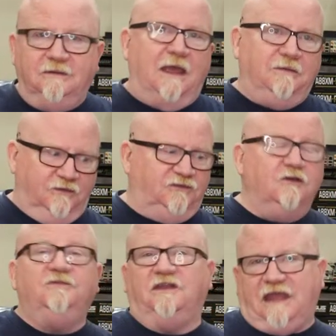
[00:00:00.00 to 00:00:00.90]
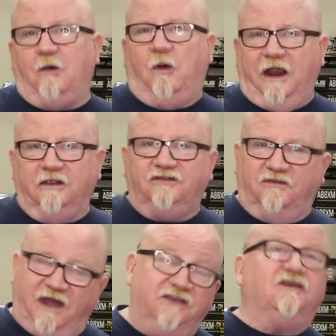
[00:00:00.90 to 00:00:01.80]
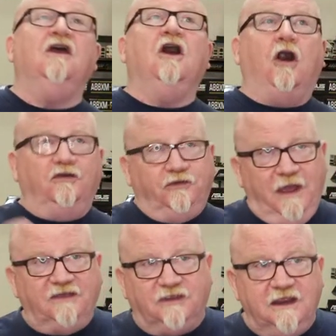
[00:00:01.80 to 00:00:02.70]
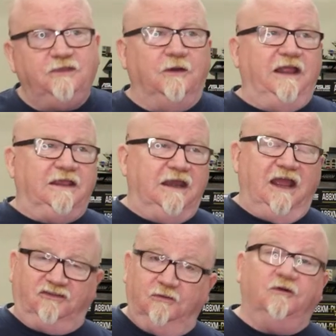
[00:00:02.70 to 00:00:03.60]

that assumes that that wireless device also has an ethernet connection,